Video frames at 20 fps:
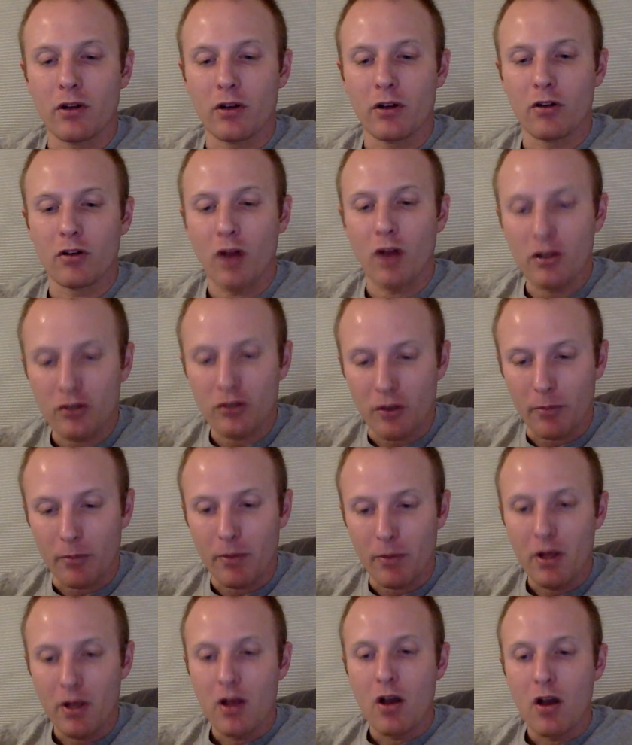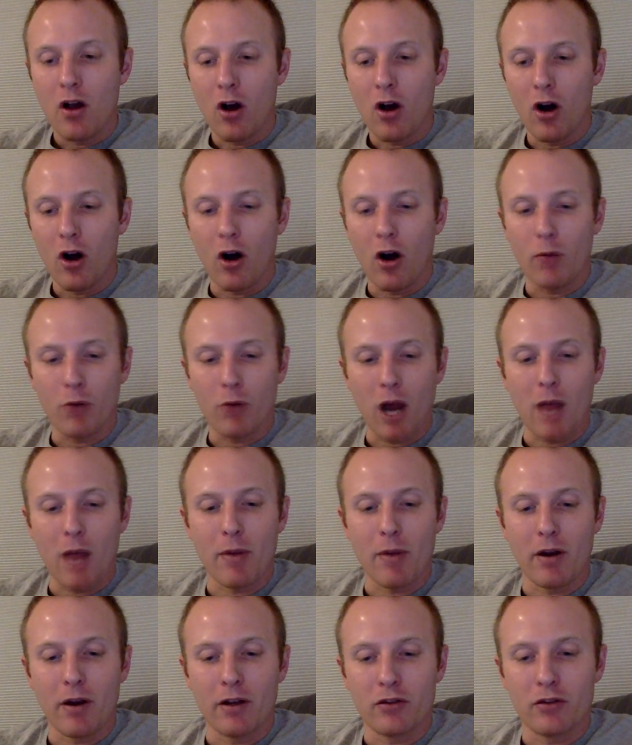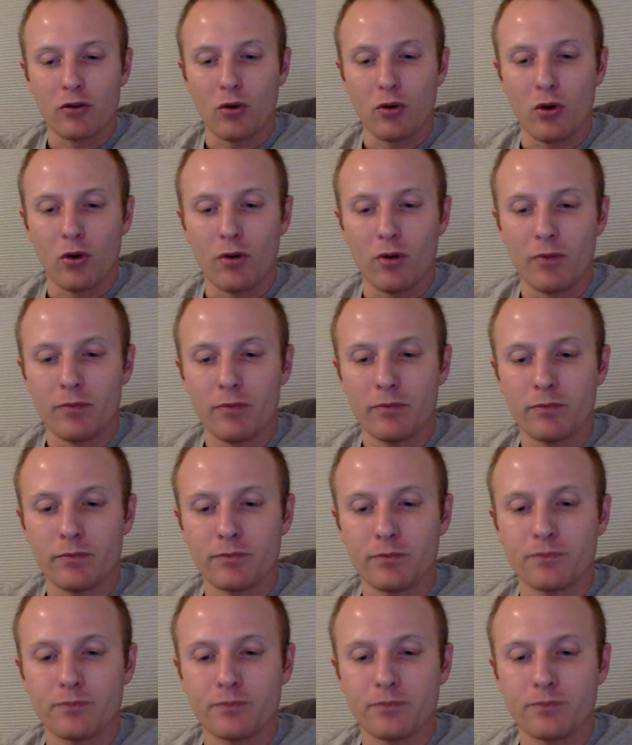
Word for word: the Crunchem Hall Primary School